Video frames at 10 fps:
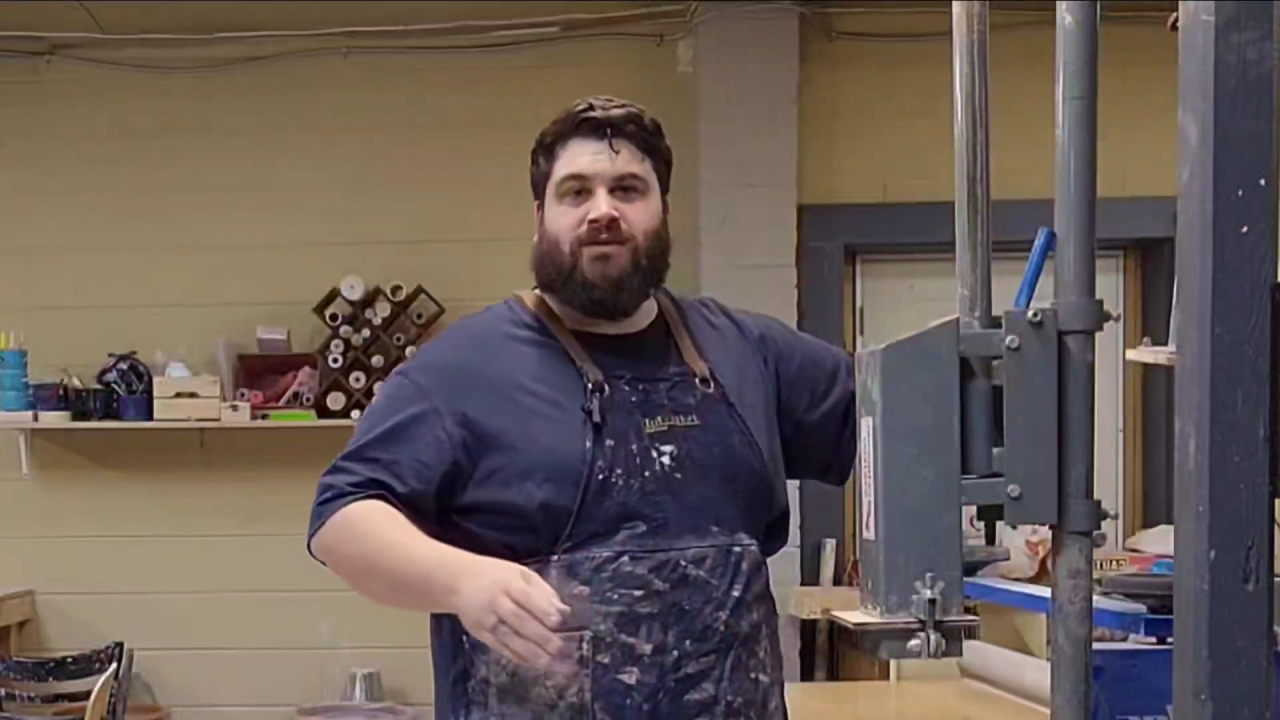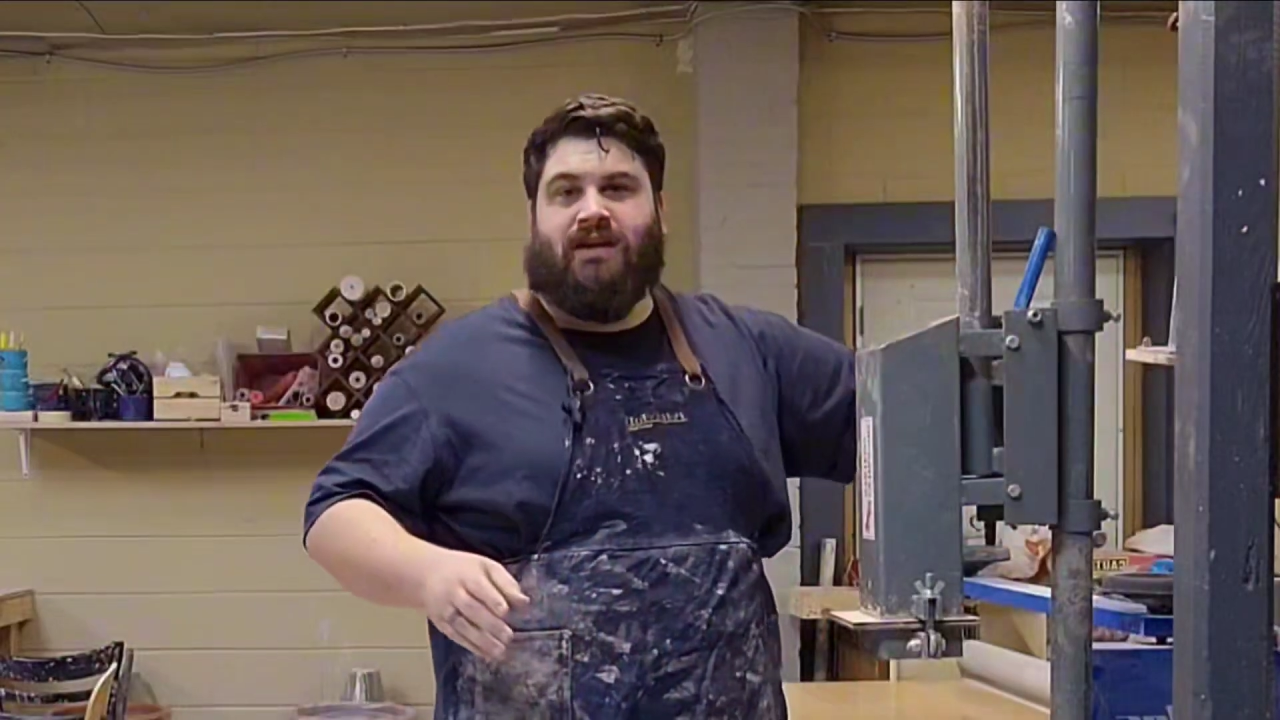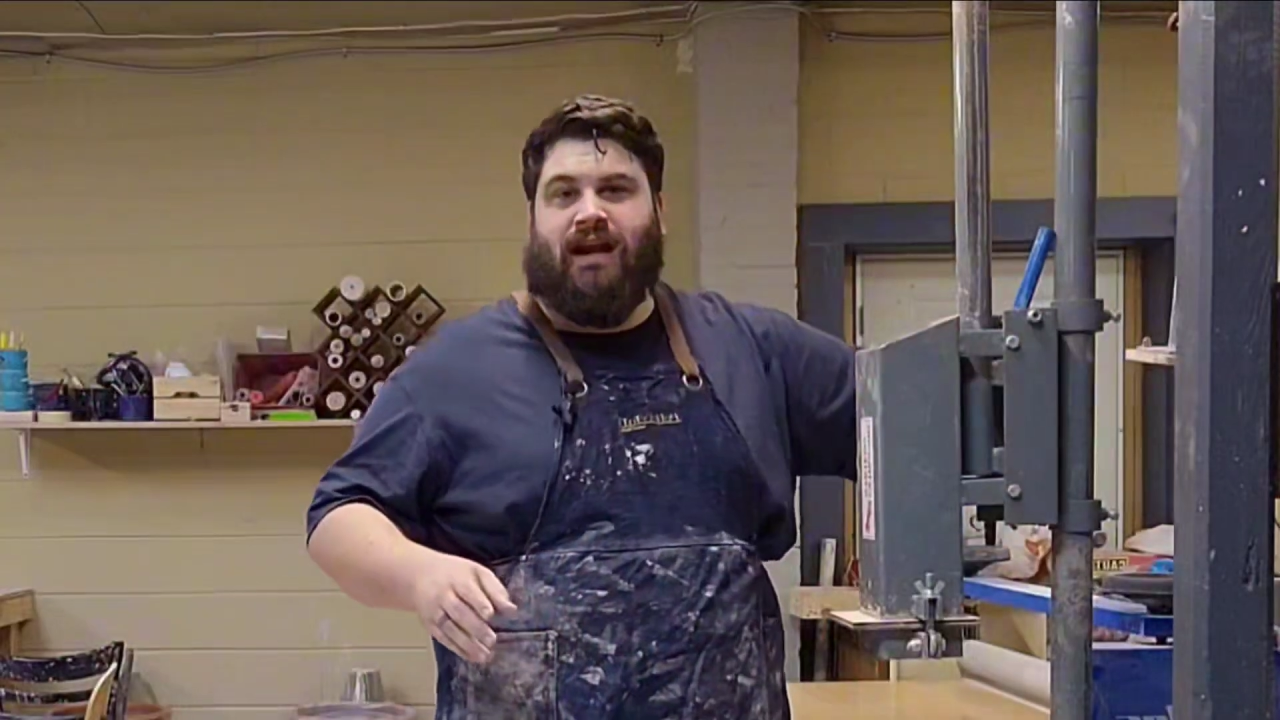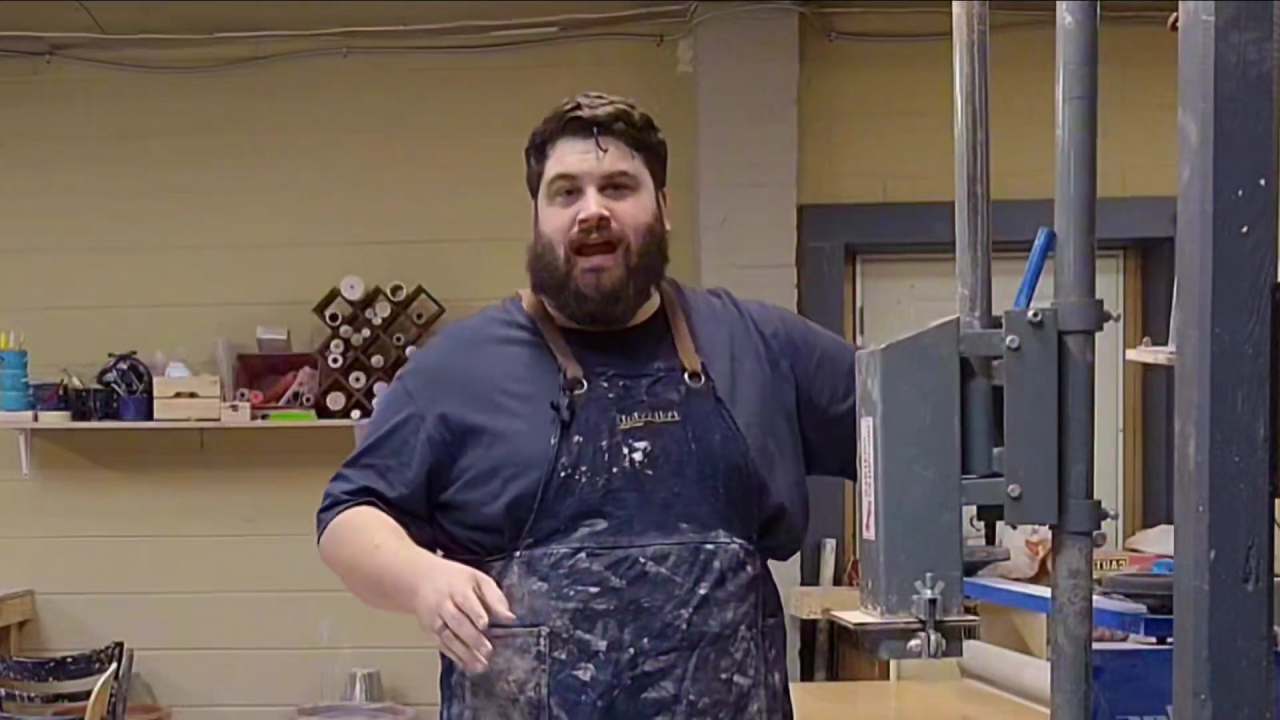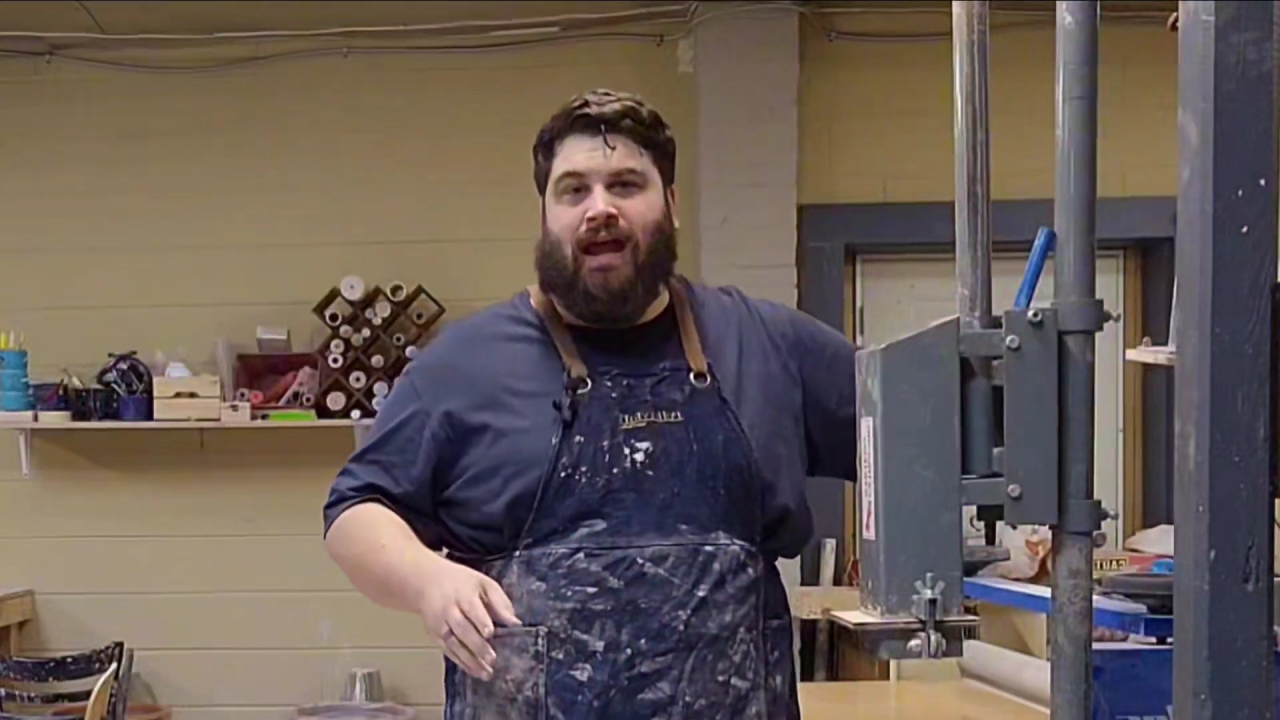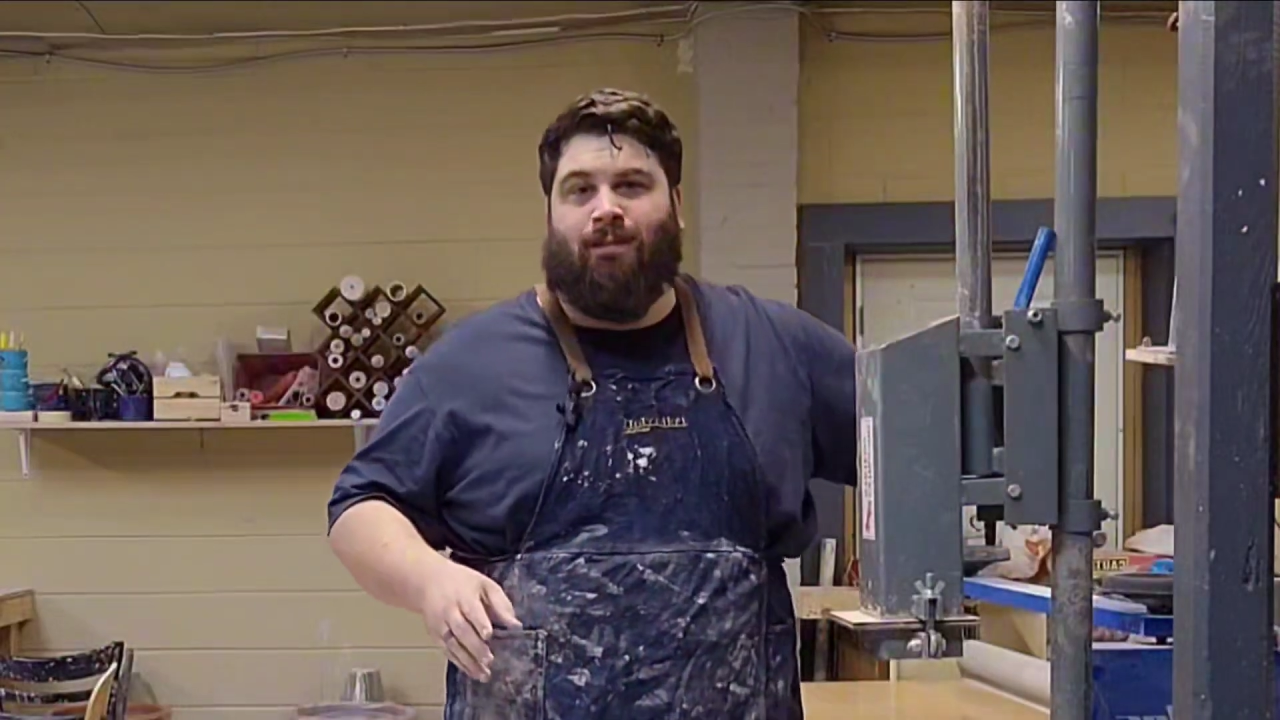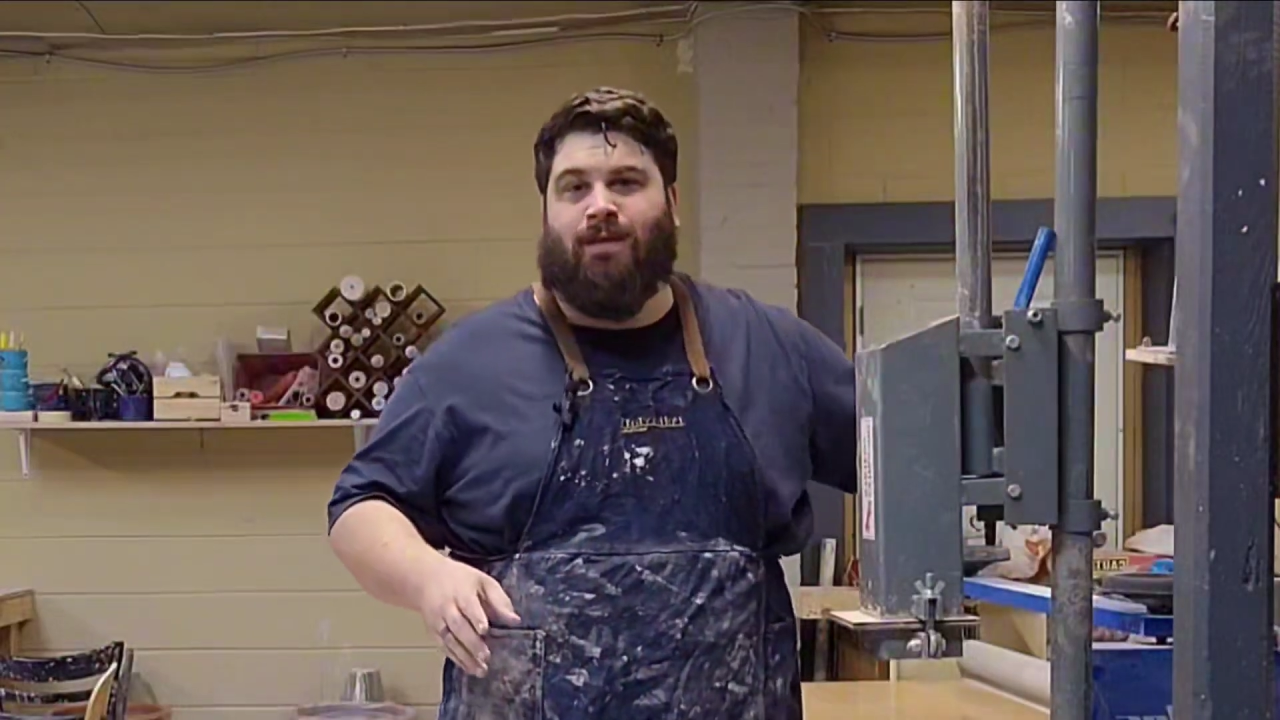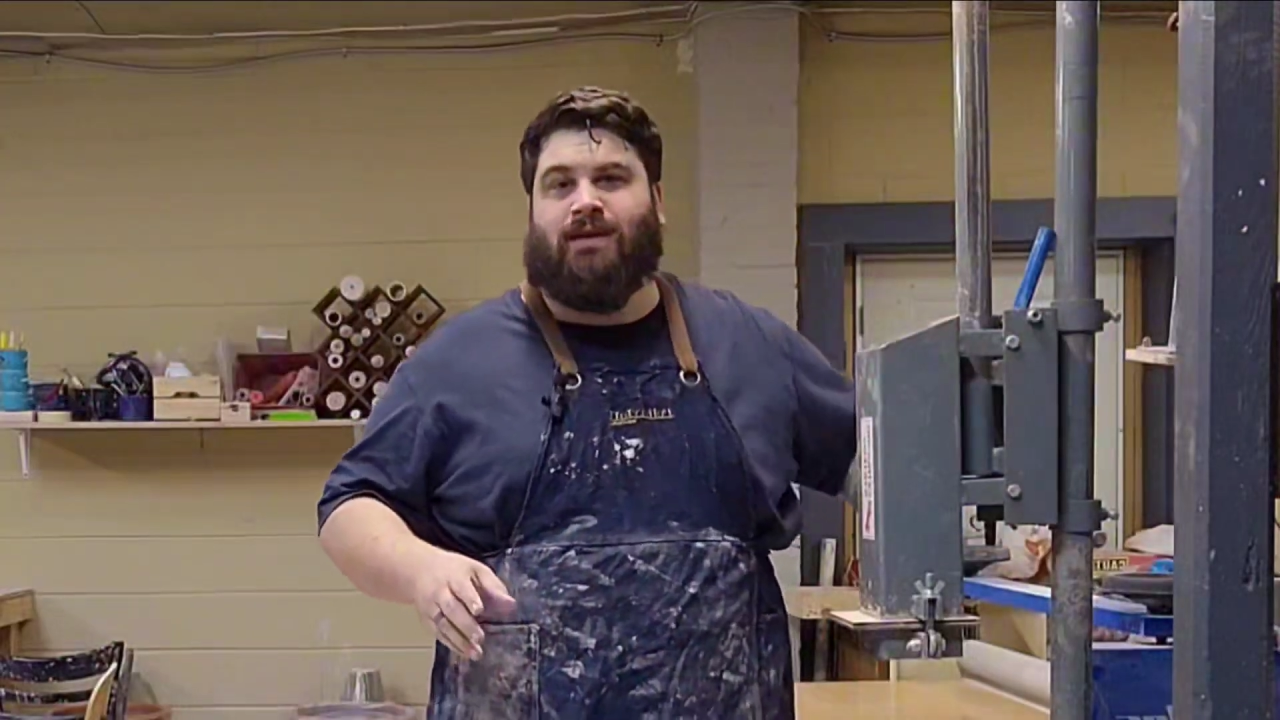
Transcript: going to happen